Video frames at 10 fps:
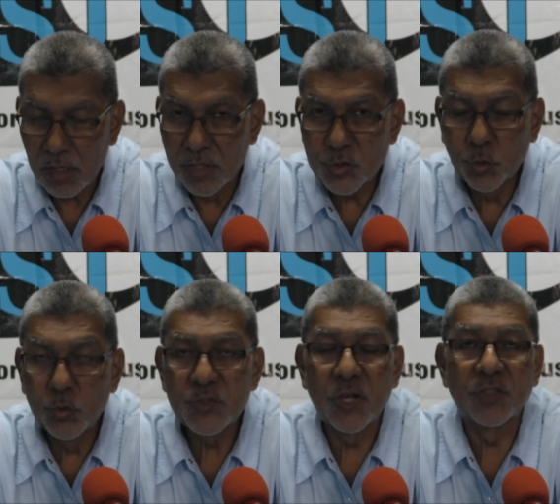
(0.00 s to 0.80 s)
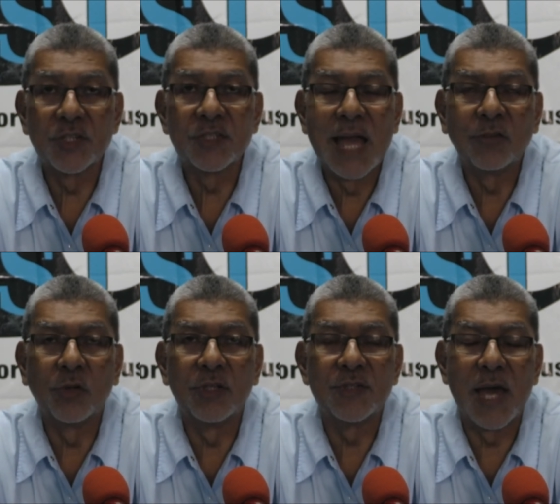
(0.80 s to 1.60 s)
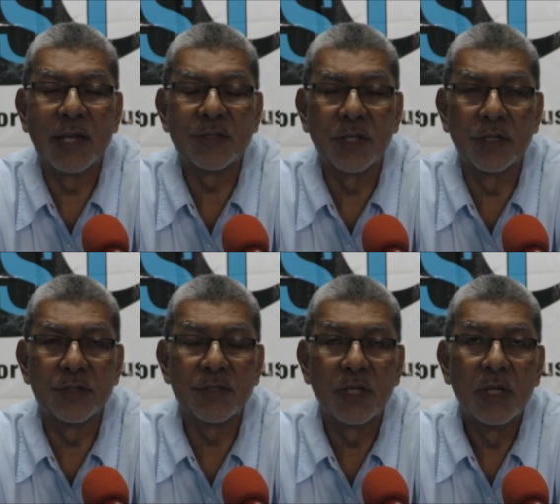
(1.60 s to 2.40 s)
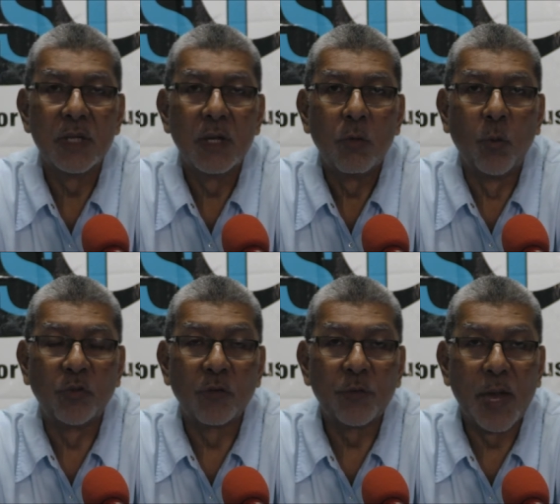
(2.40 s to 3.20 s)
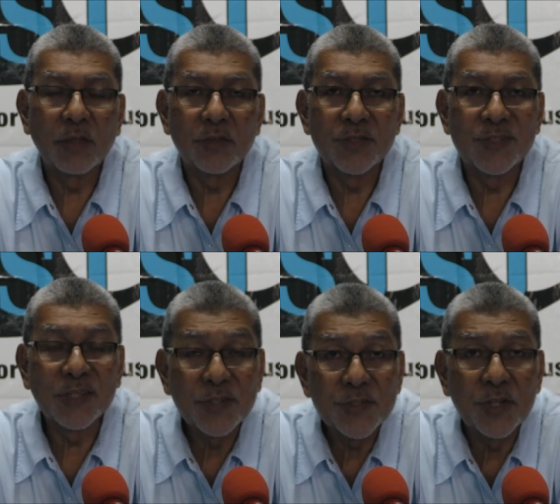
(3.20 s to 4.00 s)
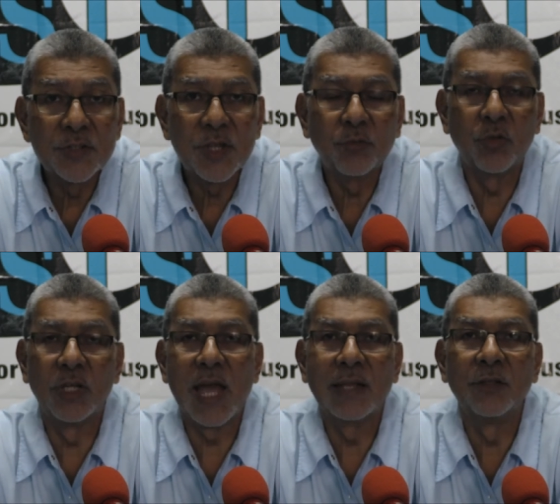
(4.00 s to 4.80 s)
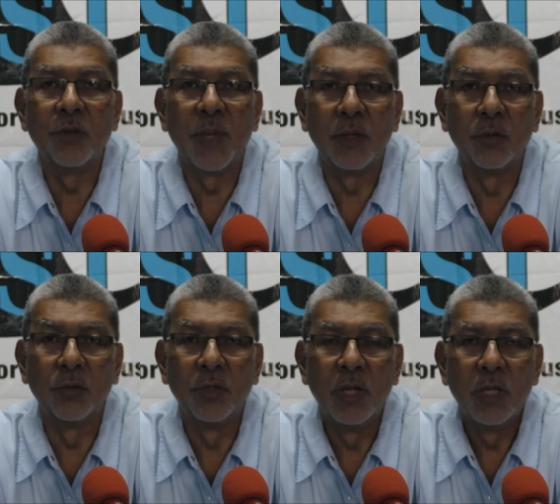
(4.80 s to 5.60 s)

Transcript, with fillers: issues such as natural disasters, which affect citizens of Trinidad and Tobago.